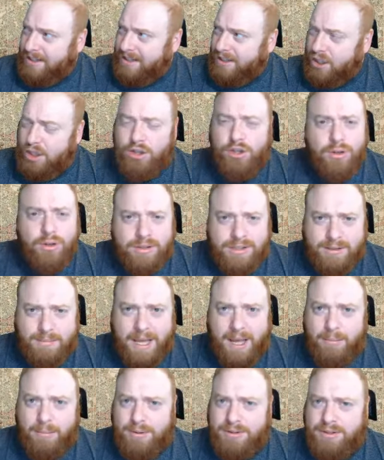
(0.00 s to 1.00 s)
you used to
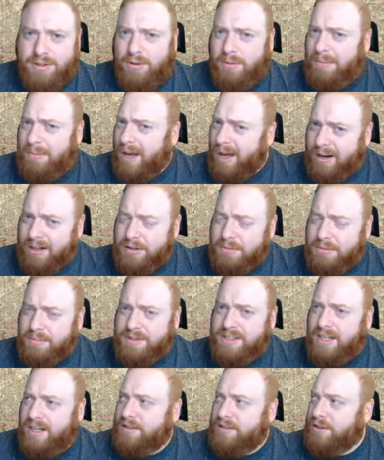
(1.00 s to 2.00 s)
be able to. I'm not
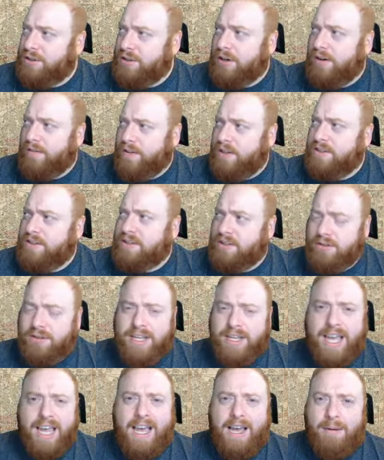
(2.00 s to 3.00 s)
100% sure if you
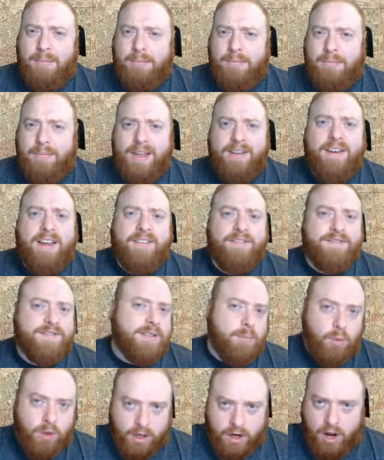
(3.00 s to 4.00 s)
still can. If
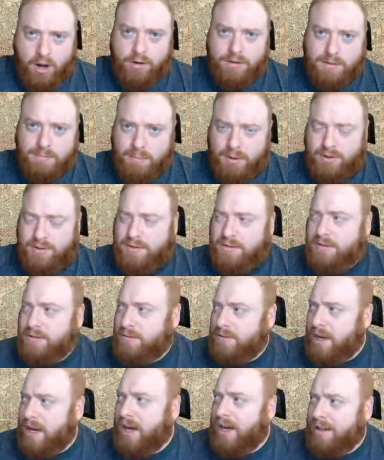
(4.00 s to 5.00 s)
someone knows, post
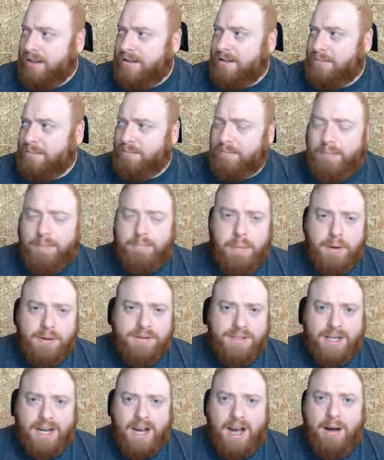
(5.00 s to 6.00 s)
uh,
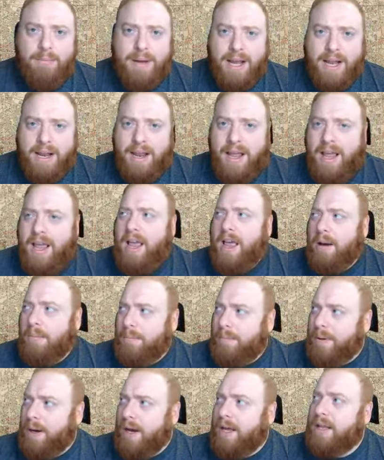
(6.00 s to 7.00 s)
post a comment,
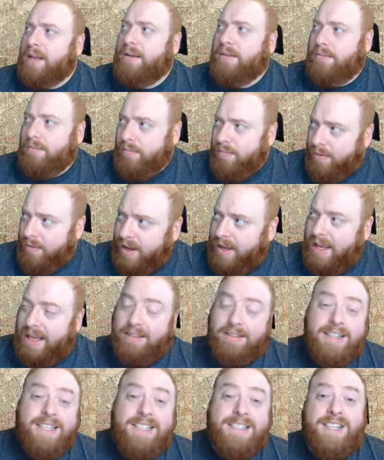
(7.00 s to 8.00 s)
but
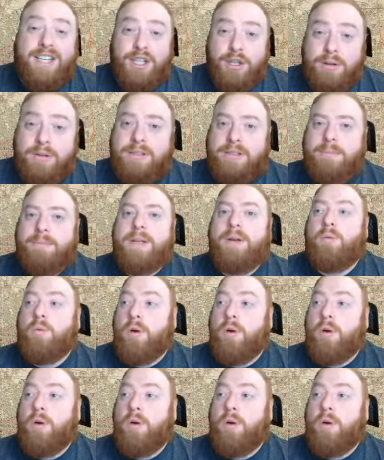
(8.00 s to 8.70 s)
at least it used to be